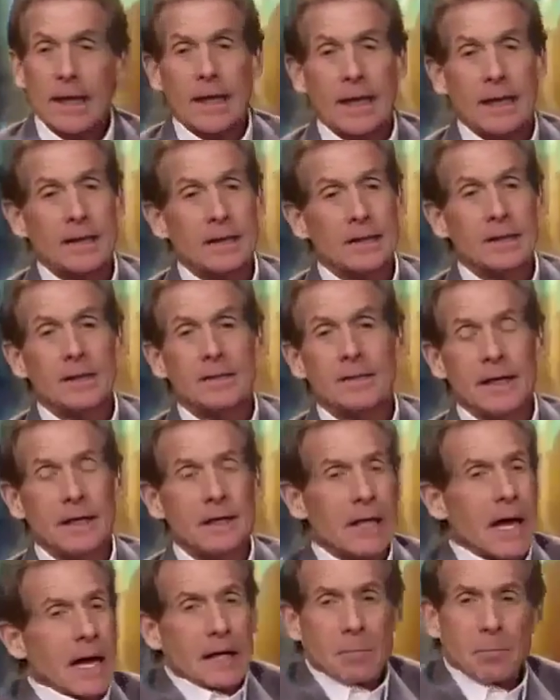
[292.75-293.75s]
and
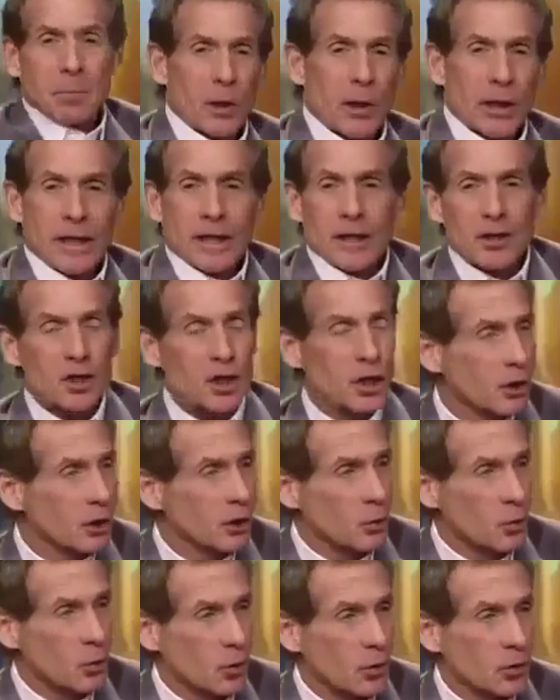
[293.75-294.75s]
they like playing at
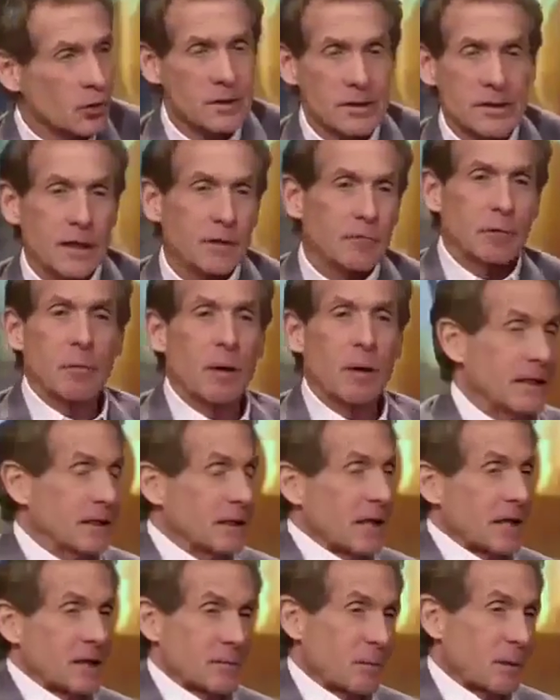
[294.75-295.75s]
Jerry World because
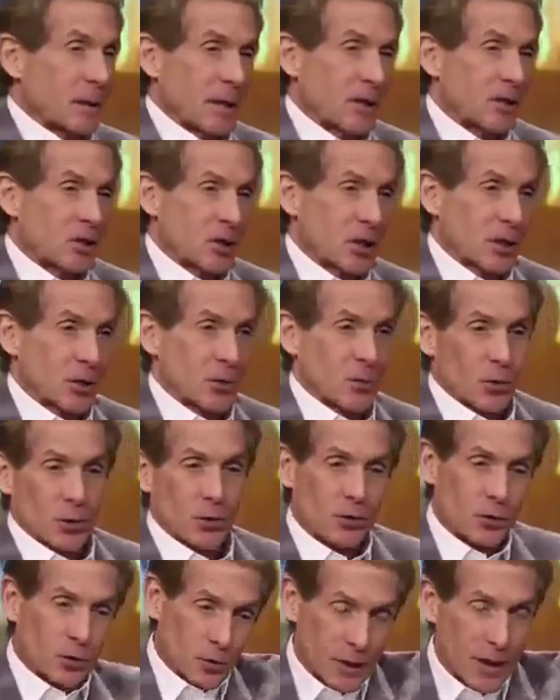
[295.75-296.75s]
everybody likes playing at Jerry
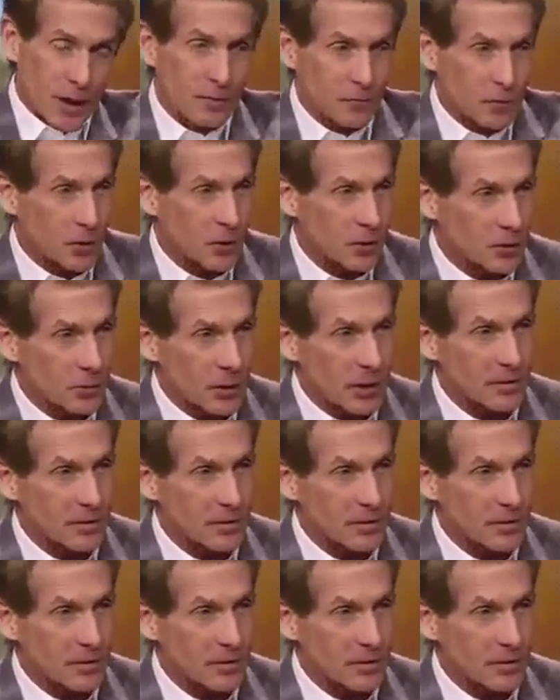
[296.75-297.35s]
World. You and I have talked